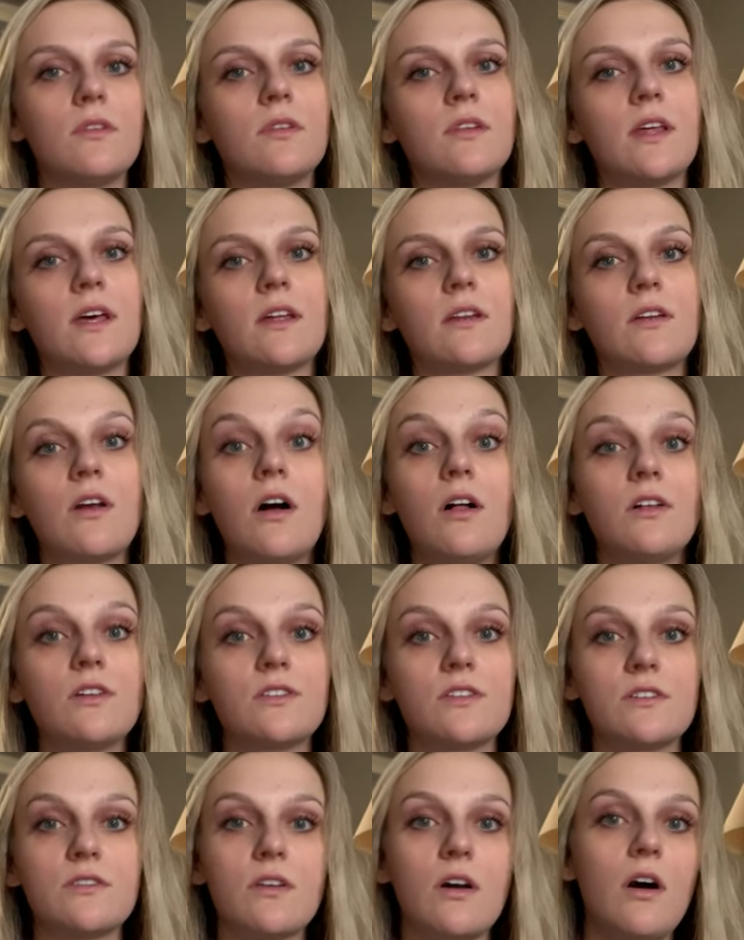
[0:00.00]
that
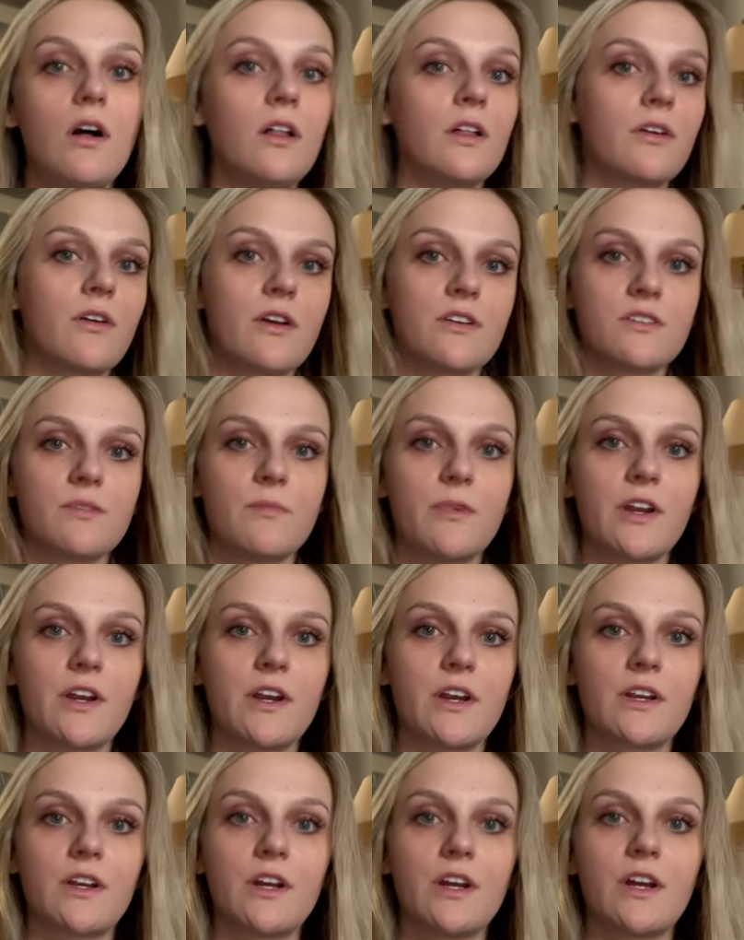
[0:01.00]
colleges all across
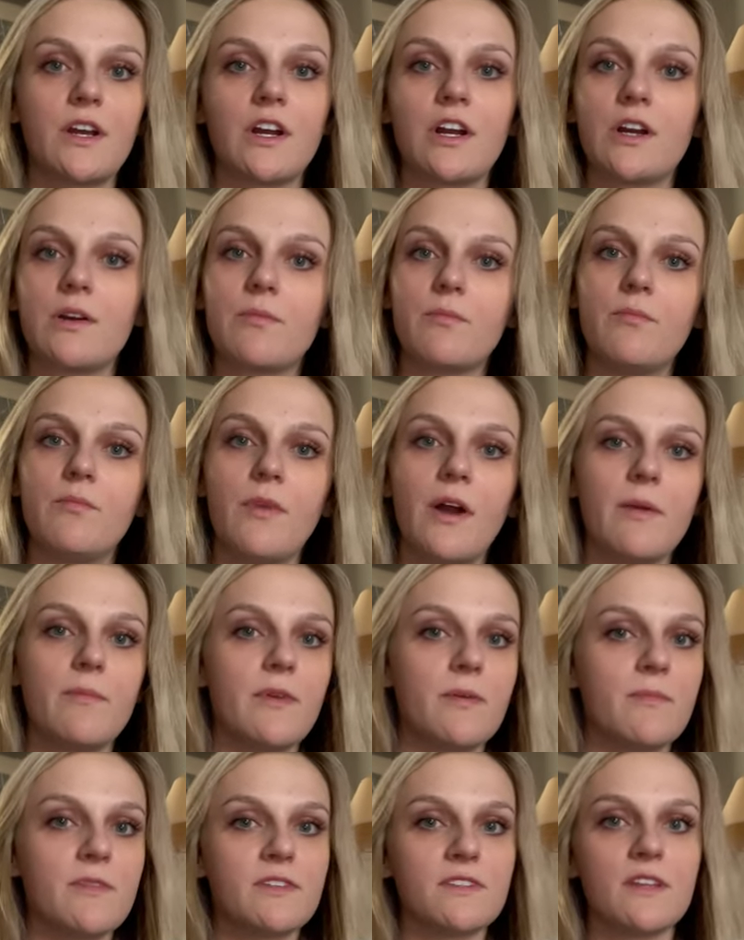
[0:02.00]
America might
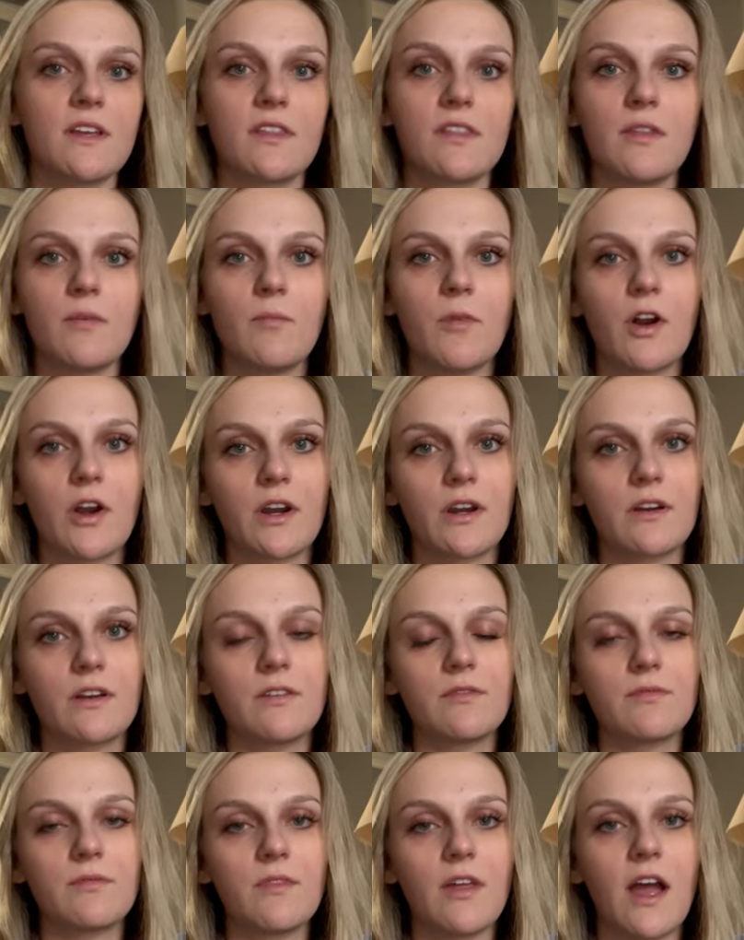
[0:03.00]
be missing the
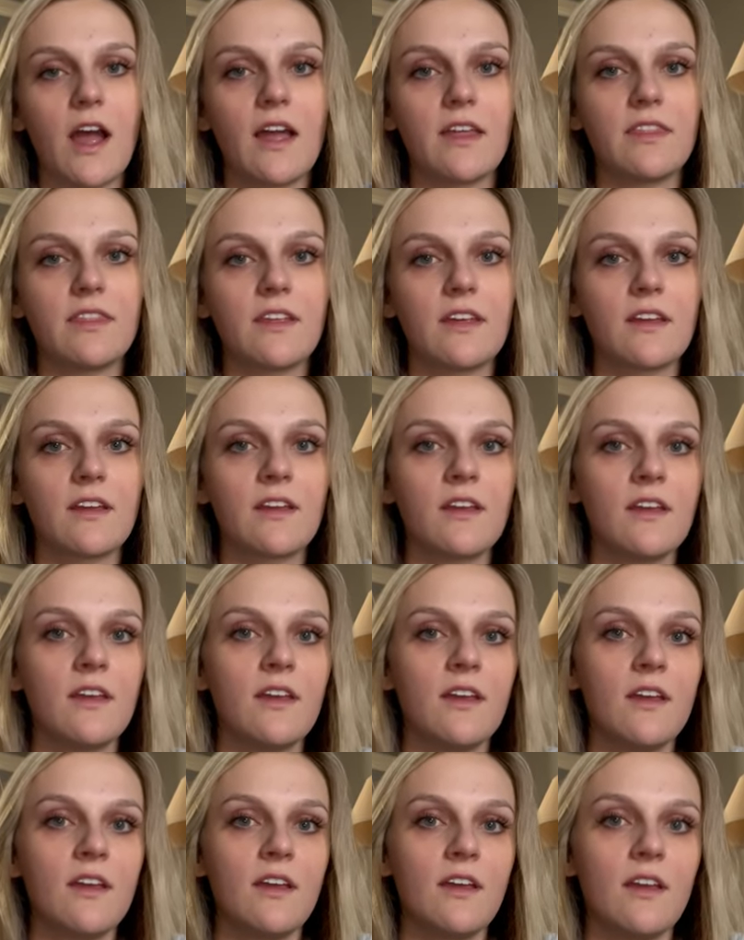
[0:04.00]
mark I think
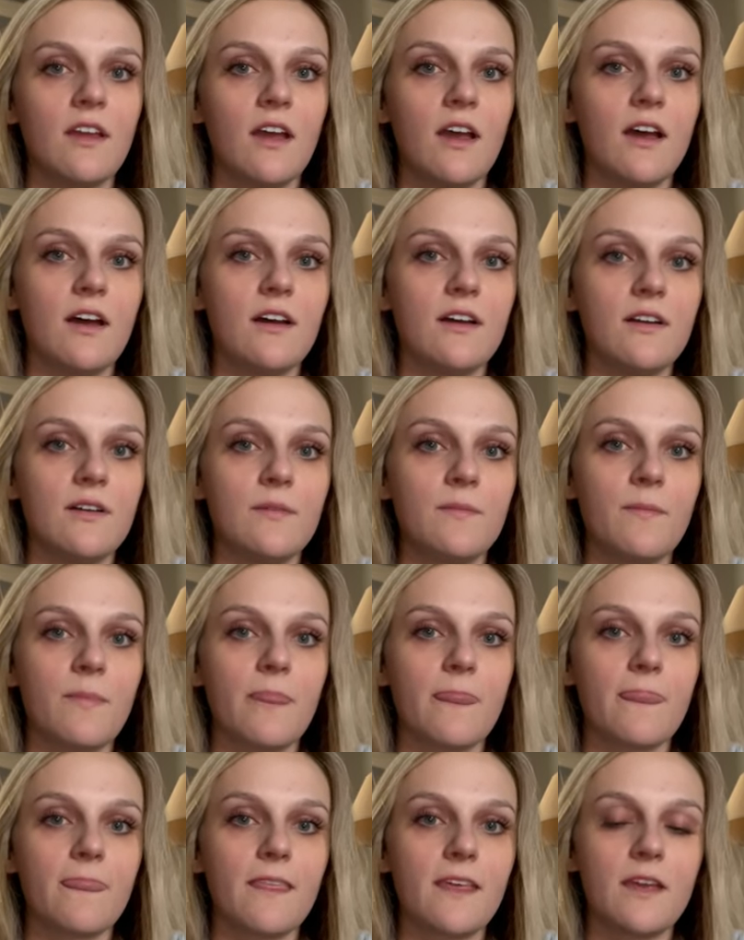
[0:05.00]
um,
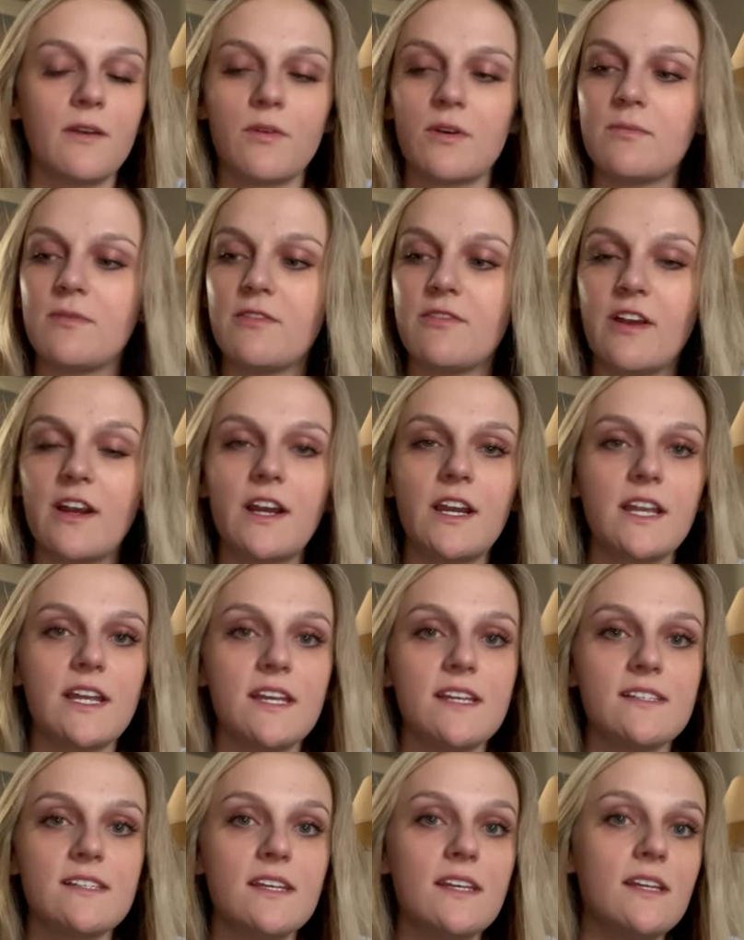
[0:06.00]
it would be very
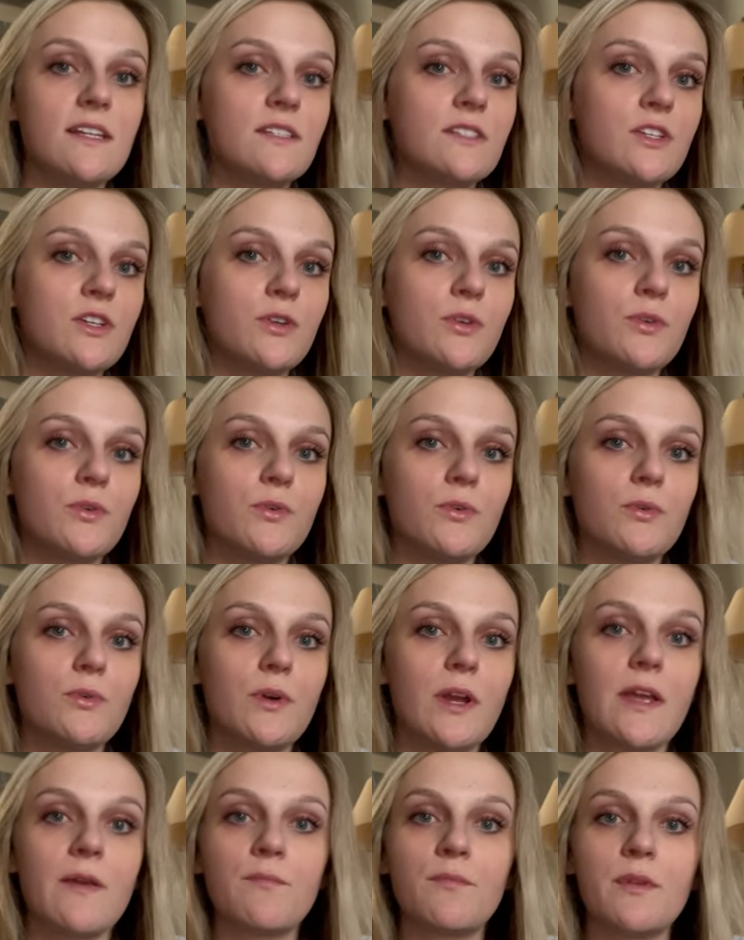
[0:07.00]
easy
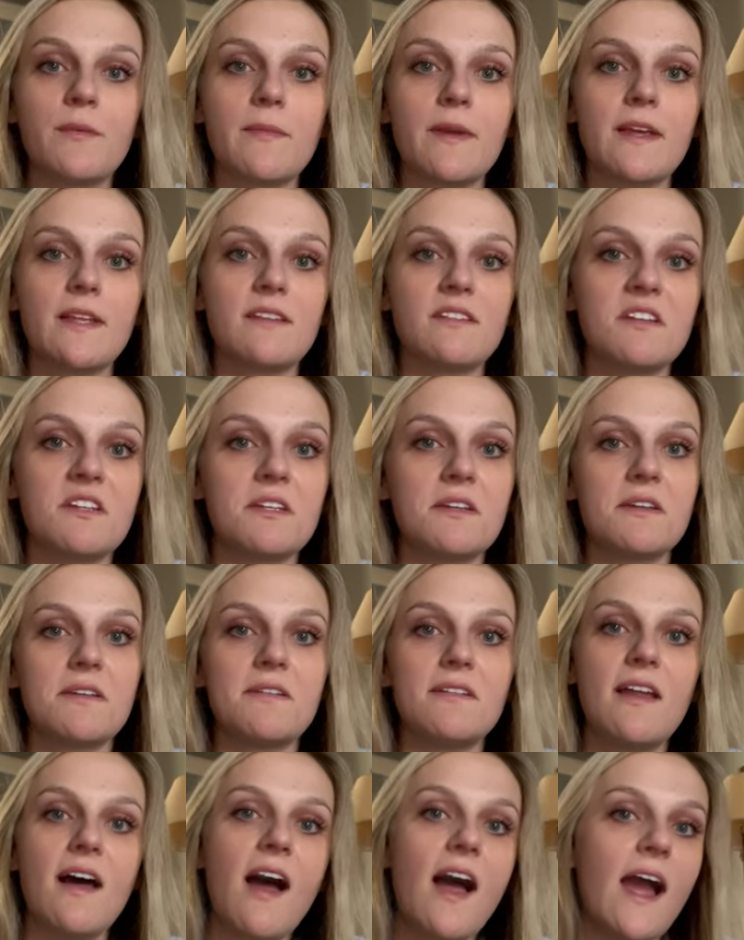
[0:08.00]
to implement
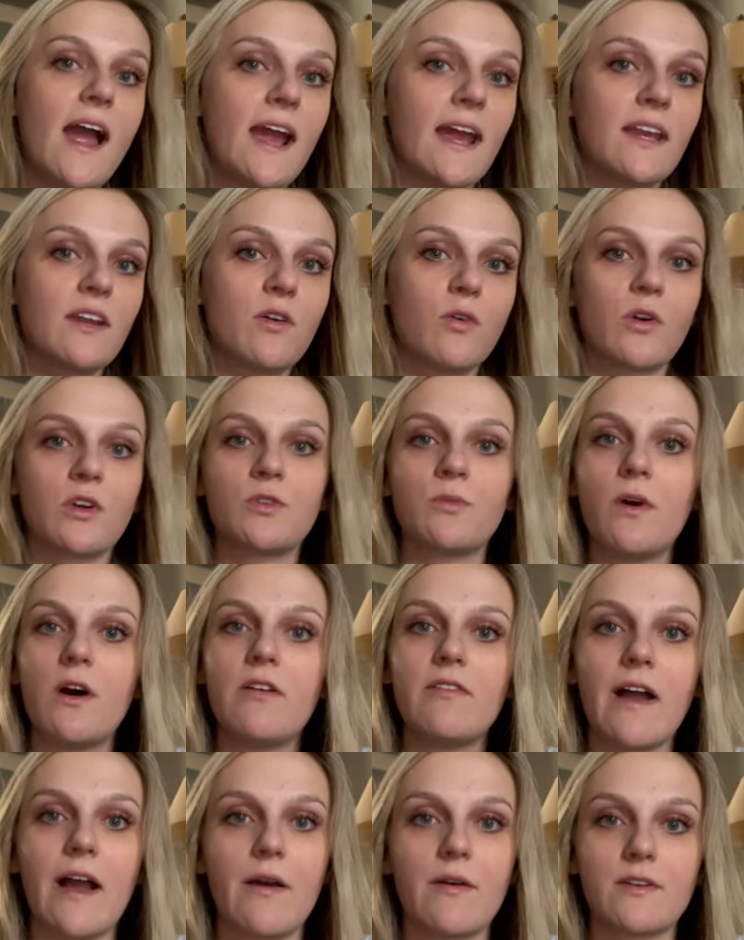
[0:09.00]
nine or
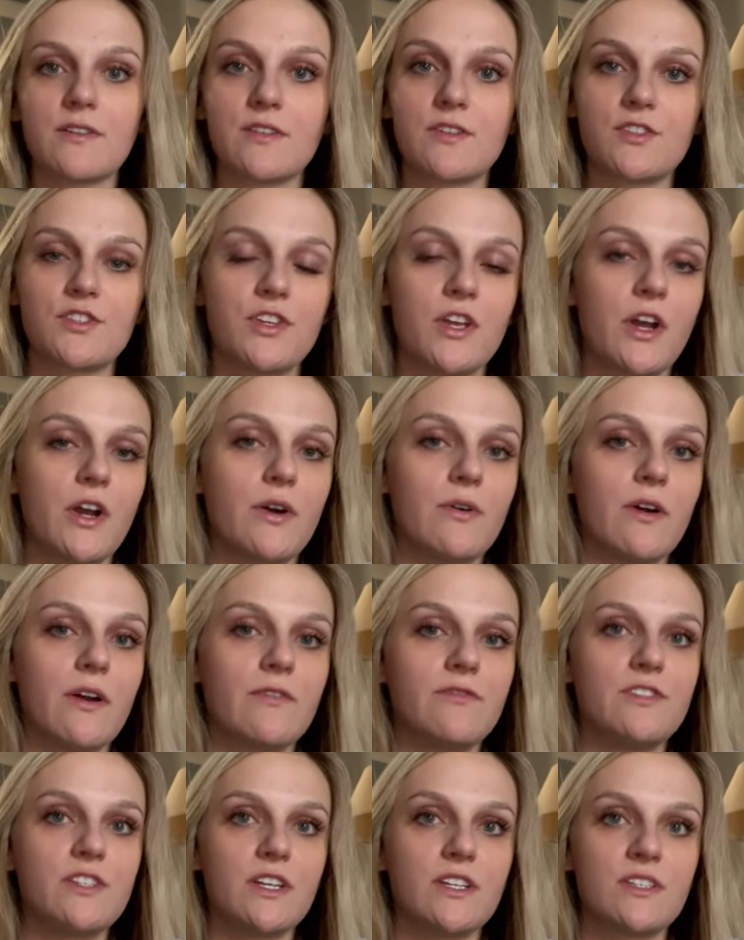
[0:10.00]
12 hours or so
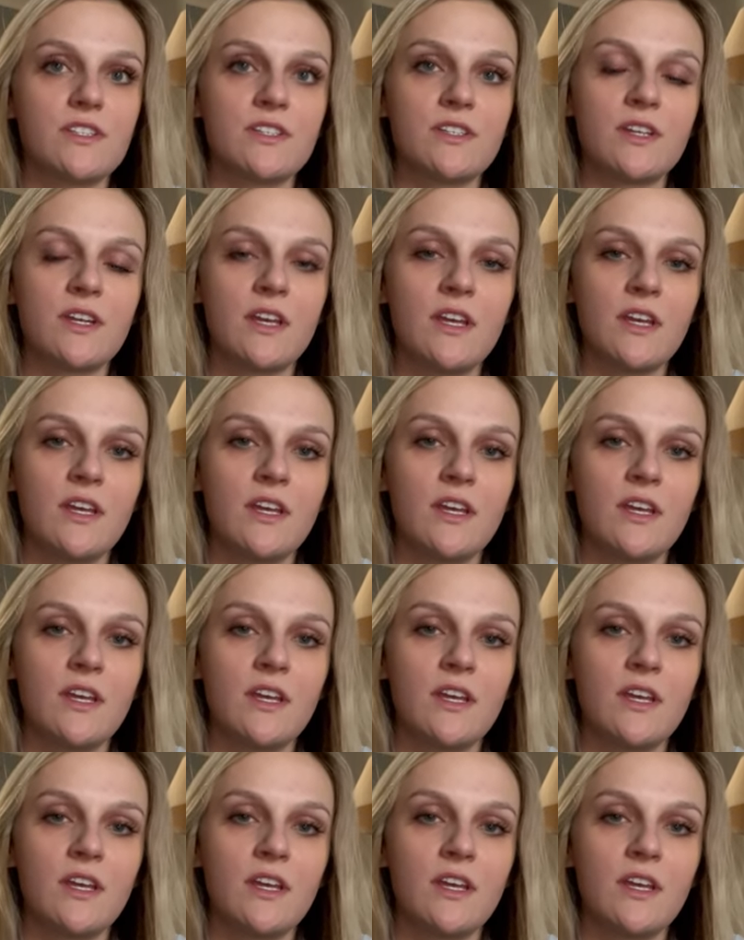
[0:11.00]
of just